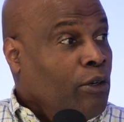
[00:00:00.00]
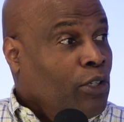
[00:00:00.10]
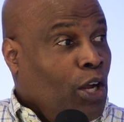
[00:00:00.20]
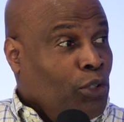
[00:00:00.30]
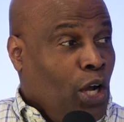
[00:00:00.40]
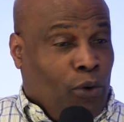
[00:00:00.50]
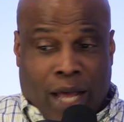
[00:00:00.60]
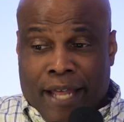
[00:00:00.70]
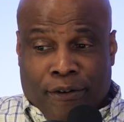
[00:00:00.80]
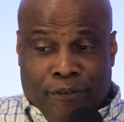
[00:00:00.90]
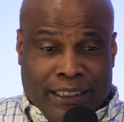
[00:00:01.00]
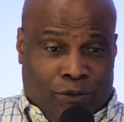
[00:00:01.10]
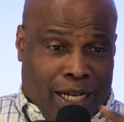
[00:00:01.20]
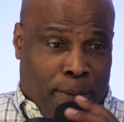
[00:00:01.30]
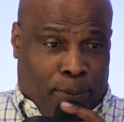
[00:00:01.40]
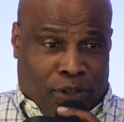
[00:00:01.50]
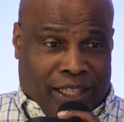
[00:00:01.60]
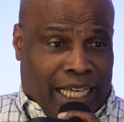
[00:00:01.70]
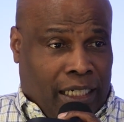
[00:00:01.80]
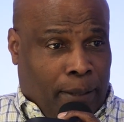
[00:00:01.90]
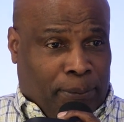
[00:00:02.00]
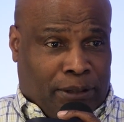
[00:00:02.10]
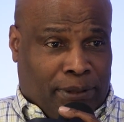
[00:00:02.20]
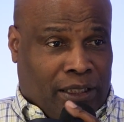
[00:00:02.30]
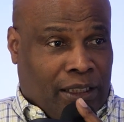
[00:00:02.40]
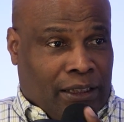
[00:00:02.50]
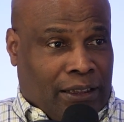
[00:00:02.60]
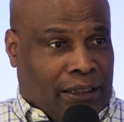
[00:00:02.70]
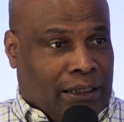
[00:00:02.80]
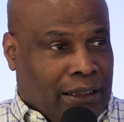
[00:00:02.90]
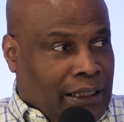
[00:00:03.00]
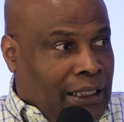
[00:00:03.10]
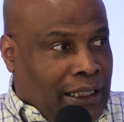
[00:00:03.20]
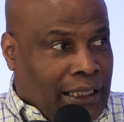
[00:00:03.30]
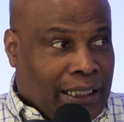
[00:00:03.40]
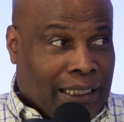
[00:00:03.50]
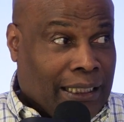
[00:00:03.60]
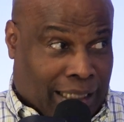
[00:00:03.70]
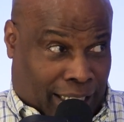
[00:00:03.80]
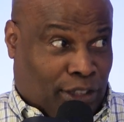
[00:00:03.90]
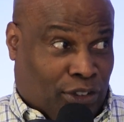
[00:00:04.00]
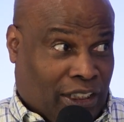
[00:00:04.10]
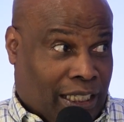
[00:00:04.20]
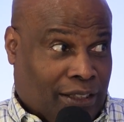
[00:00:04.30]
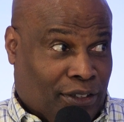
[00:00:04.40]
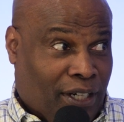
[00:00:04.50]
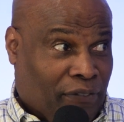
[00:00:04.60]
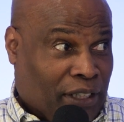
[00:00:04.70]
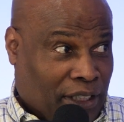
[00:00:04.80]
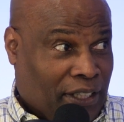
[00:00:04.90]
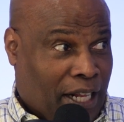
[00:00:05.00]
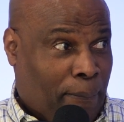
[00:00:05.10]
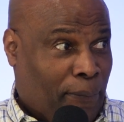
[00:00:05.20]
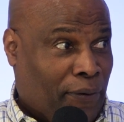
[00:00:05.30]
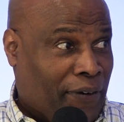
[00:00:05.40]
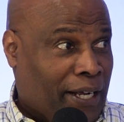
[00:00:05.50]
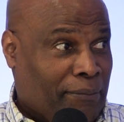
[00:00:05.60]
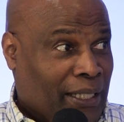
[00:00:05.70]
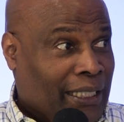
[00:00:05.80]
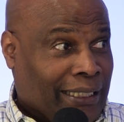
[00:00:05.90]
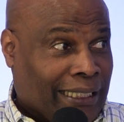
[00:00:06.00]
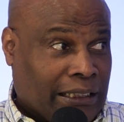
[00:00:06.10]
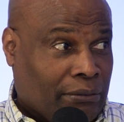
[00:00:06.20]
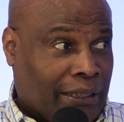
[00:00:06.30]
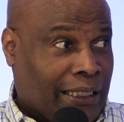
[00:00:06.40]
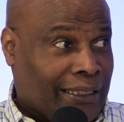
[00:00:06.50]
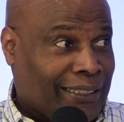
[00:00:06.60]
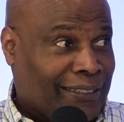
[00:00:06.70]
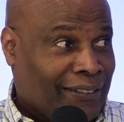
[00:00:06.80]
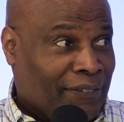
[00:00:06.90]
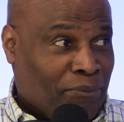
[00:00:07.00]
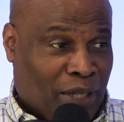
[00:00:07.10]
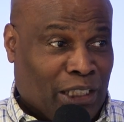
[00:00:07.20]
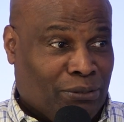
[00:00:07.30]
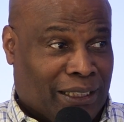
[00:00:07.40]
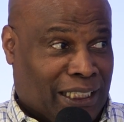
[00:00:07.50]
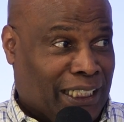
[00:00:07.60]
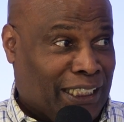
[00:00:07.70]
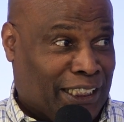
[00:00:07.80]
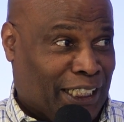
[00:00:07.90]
oh no. And the reason why I brought that up is because, like you said, you never heard of that program. Guess what? That's one of the hush